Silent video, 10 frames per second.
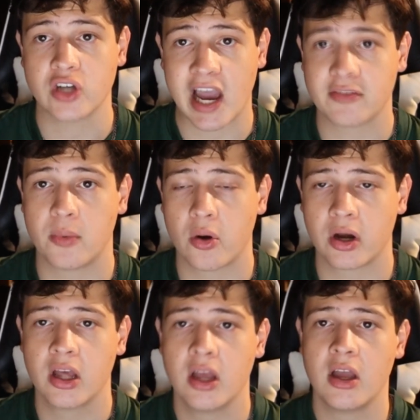board,
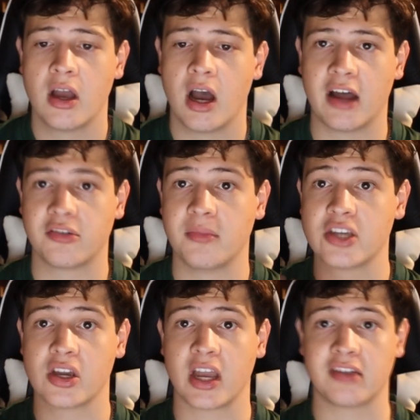so make sure
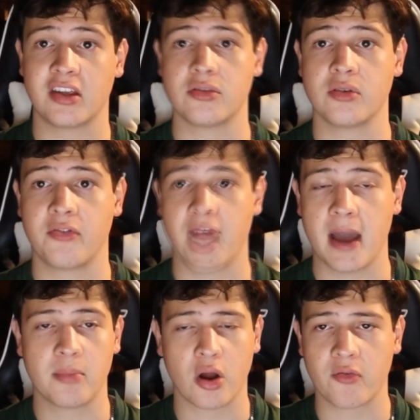you guys stay tuned for that.
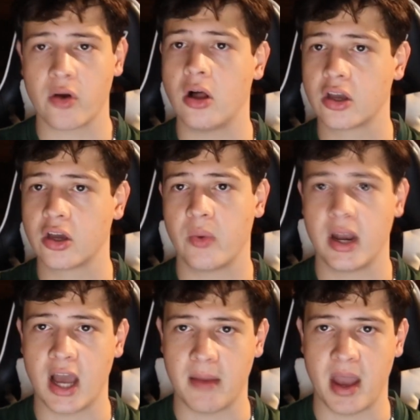But overall, good win.
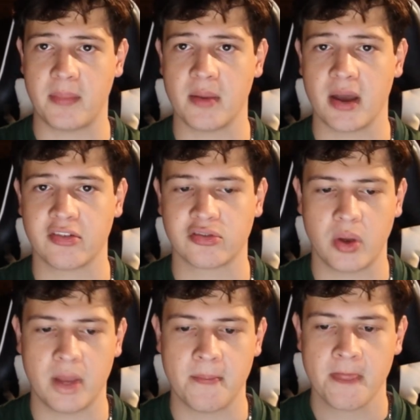I'm happy about this
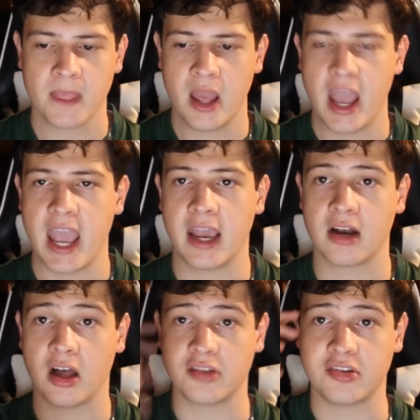win, and
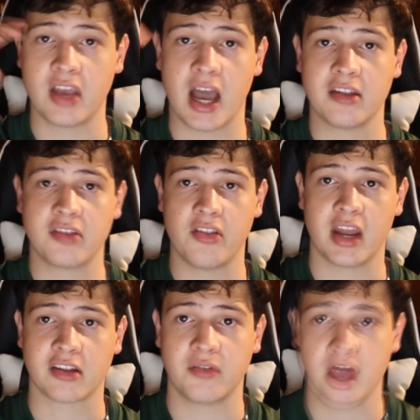I'll see you guys in the
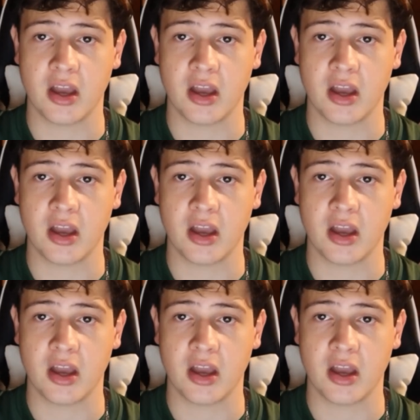next video.